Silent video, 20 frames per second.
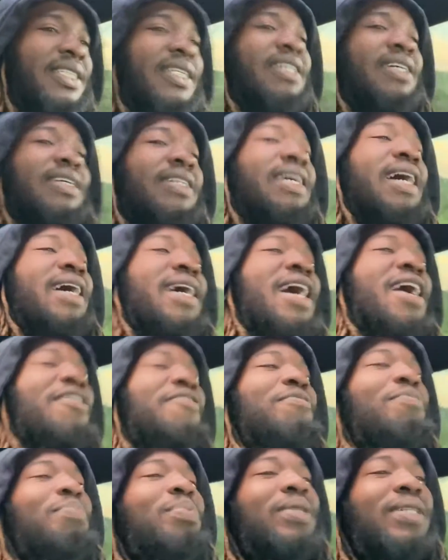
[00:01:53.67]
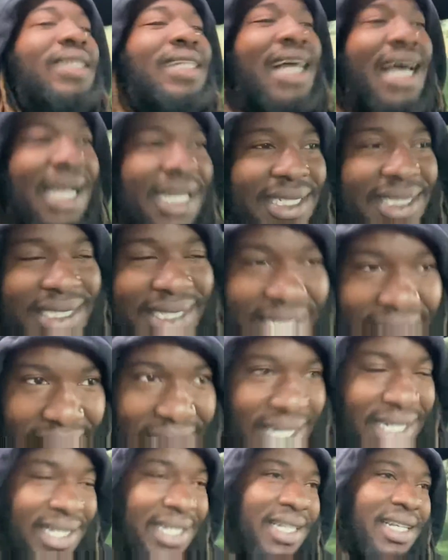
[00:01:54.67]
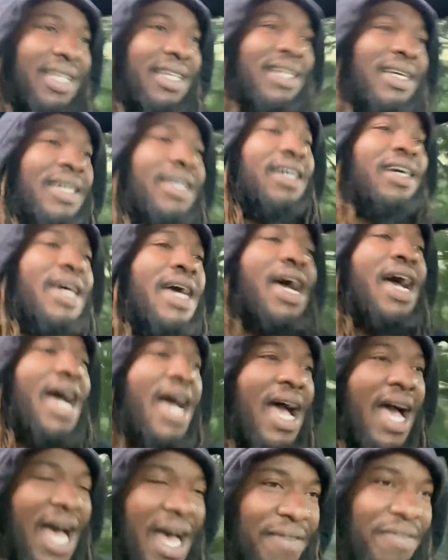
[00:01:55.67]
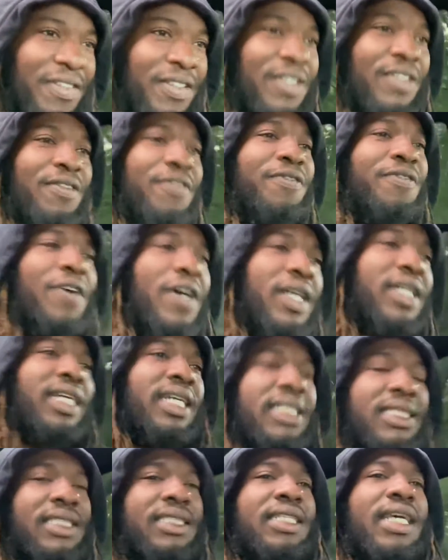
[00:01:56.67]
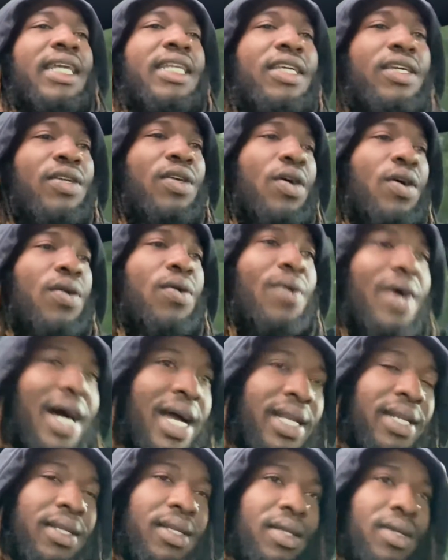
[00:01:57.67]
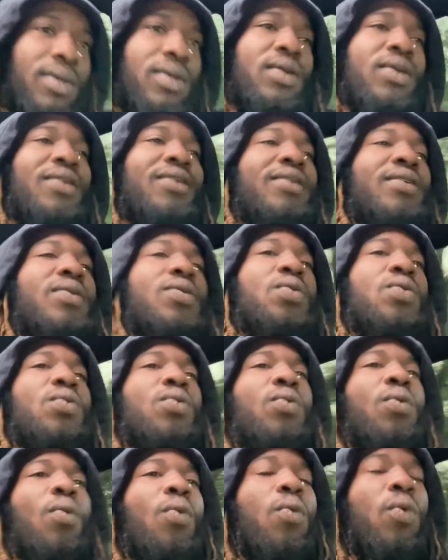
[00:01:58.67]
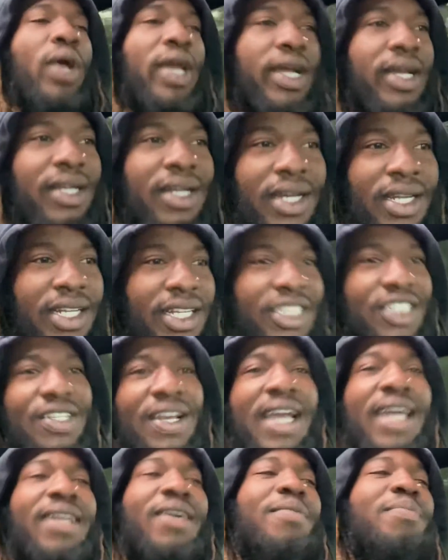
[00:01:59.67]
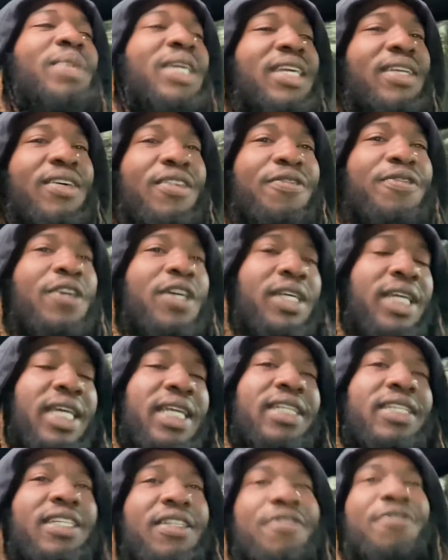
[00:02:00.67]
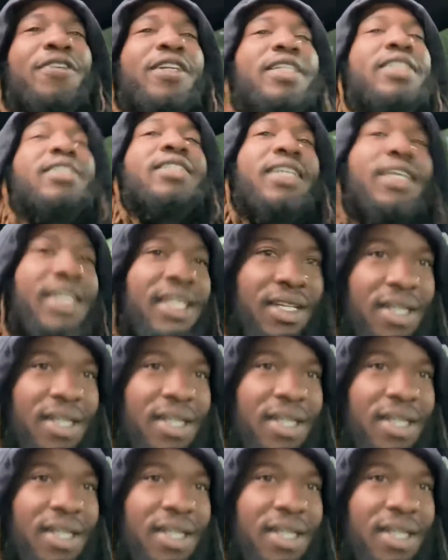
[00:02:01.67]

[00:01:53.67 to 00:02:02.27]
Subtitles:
that have black skin haven't fucking said, you know what? We're gonna try to be the fucking difference in the